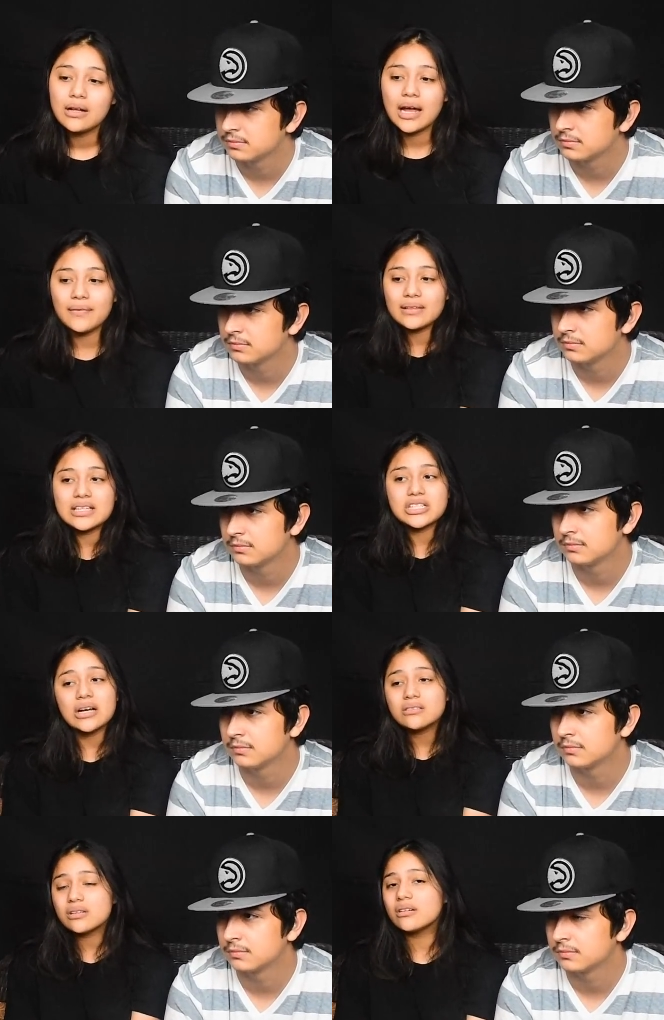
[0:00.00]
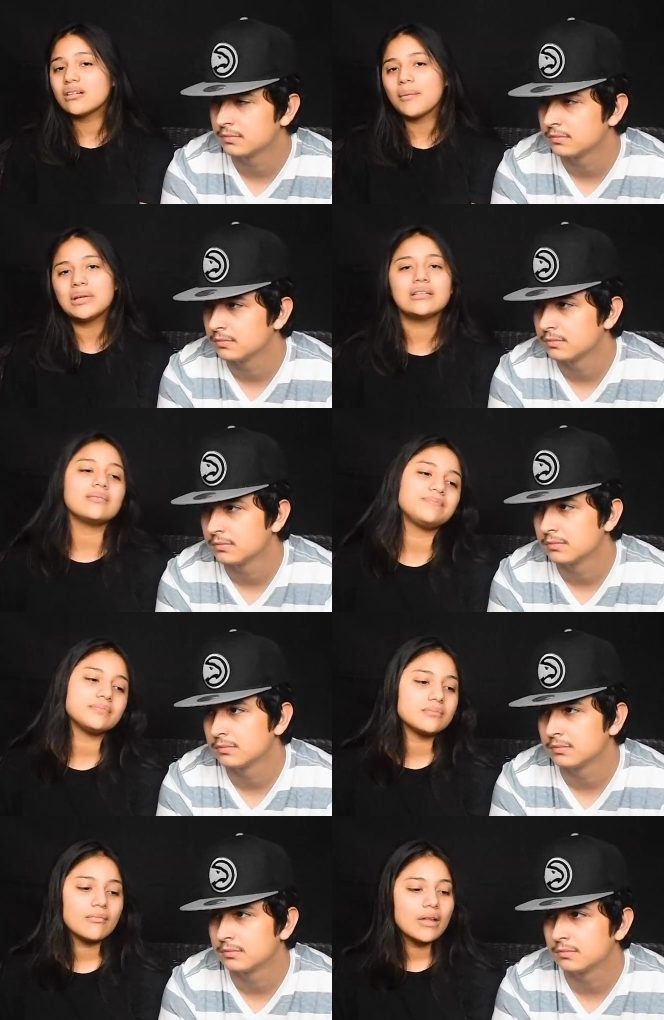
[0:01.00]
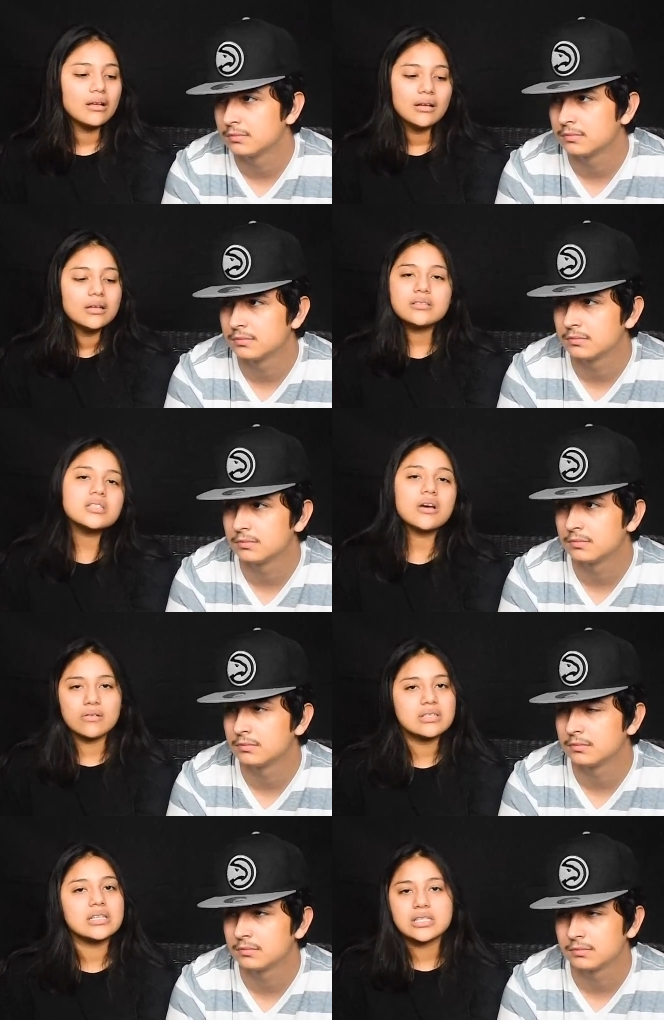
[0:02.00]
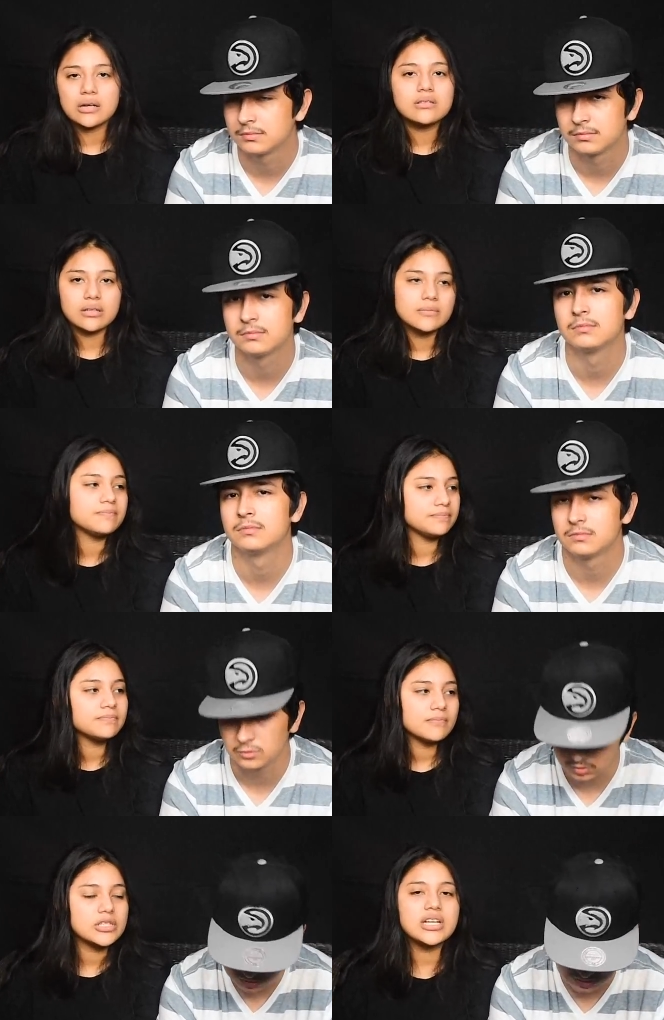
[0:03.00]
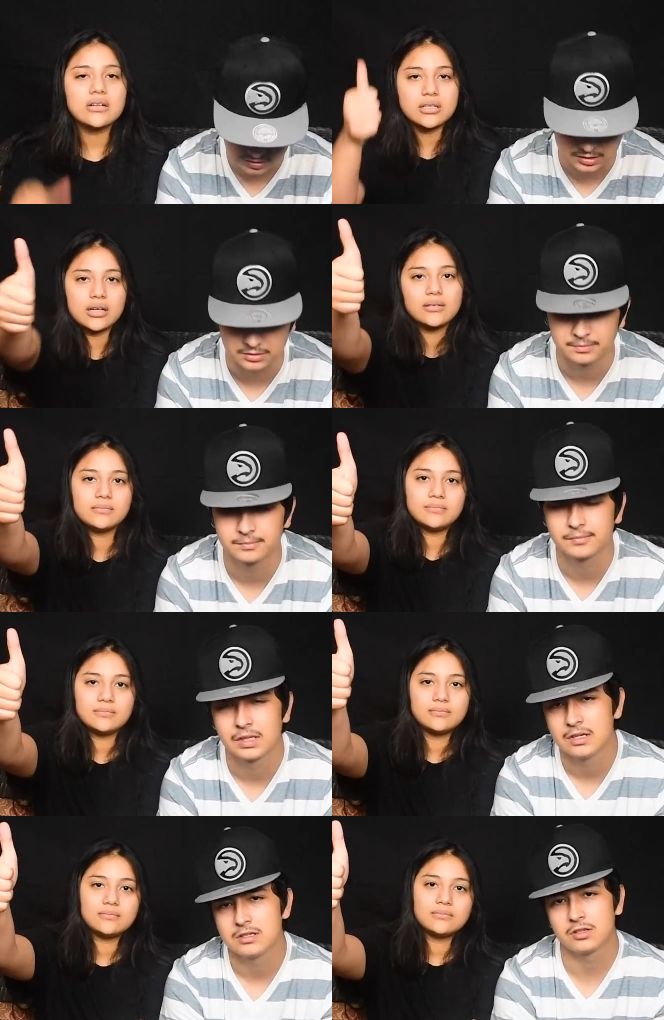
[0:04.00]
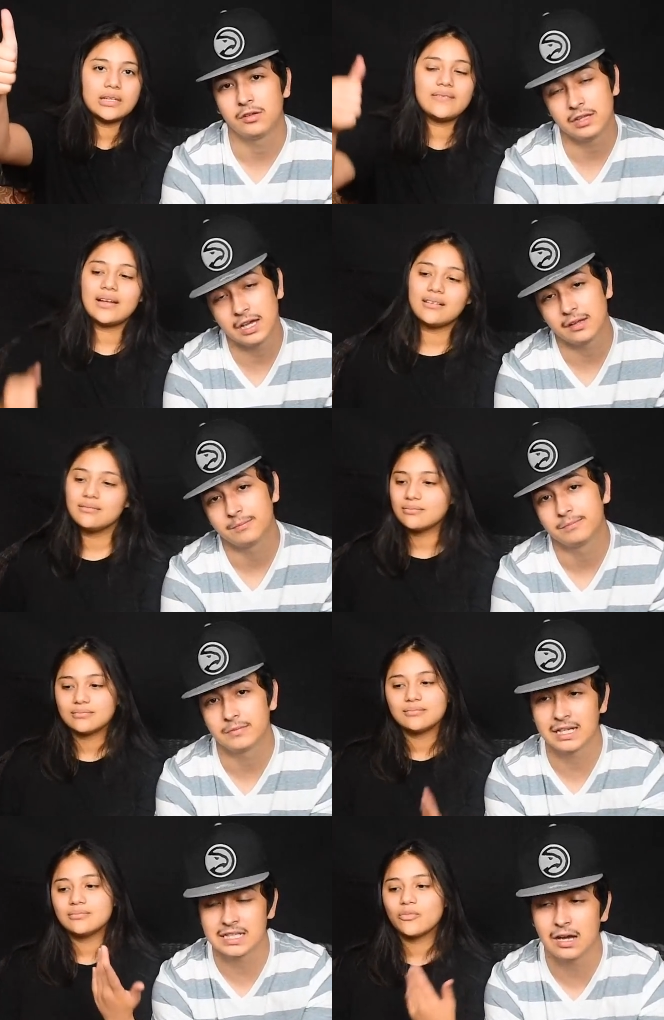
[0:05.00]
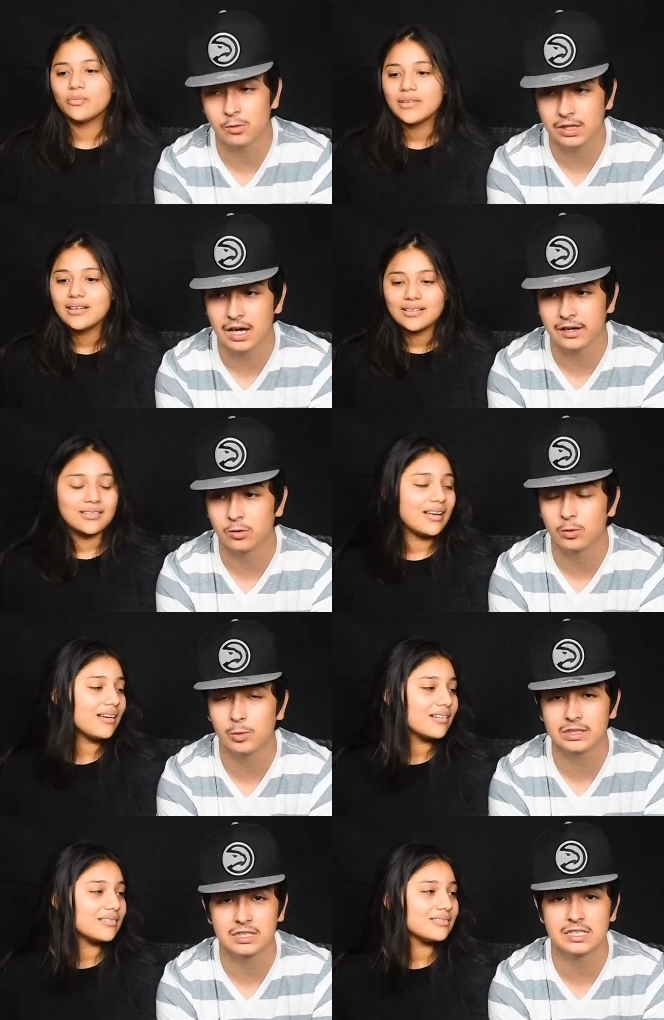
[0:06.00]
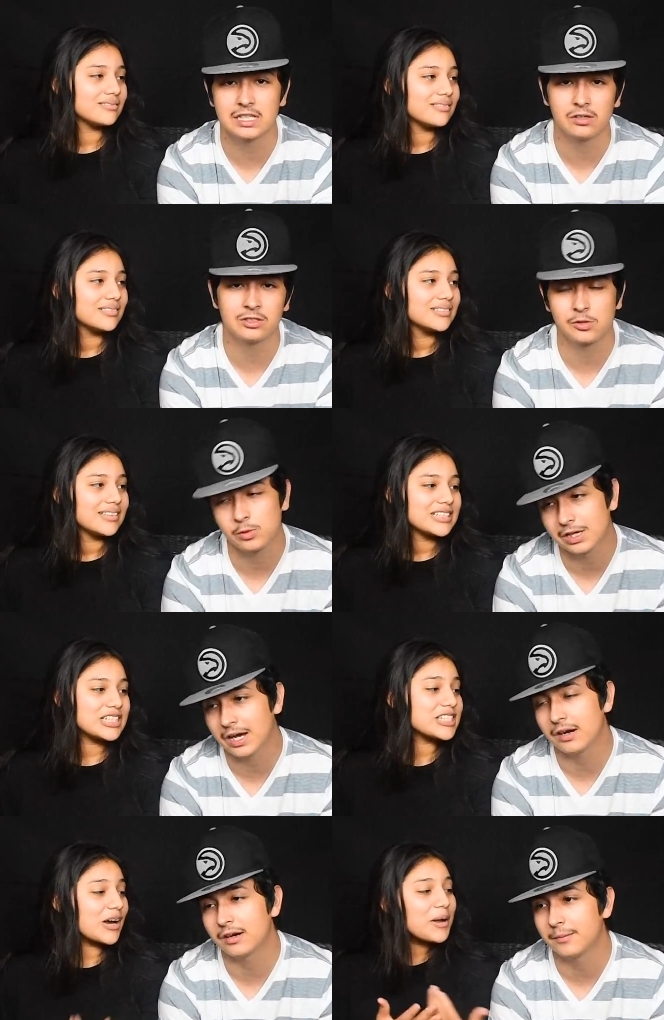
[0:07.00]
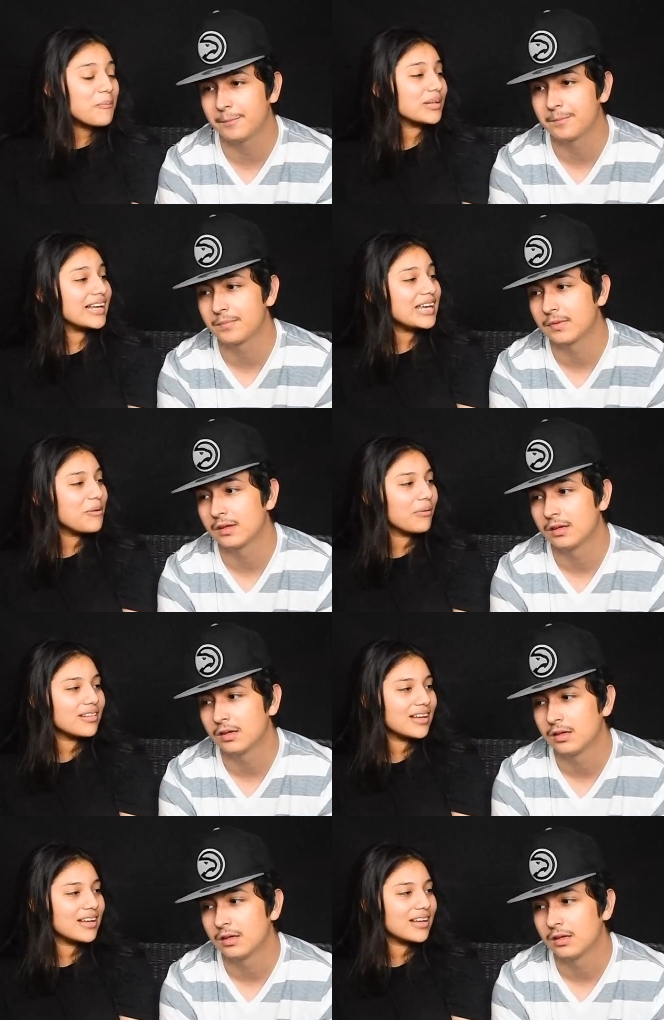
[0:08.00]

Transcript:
Speaker 1: and then the shelter. I mean, just go to the shelter. Shelter. So and yeah, then,
Speaker 2: that's how we got her. Yeah. We went to the shelter. We got. She started
Speaker 1: her. playing with